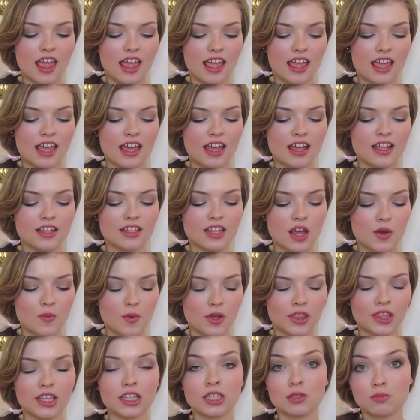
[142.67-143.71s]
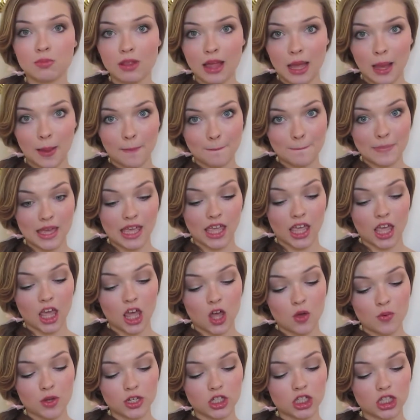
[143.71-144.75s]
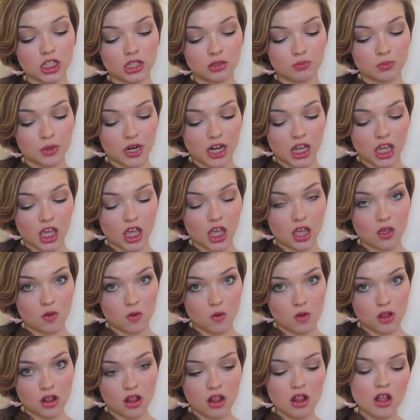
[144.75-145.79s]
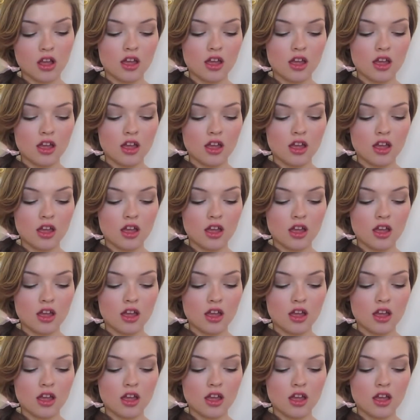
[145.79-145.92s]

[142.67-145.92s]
And I won this playing bank out, which is pretty cool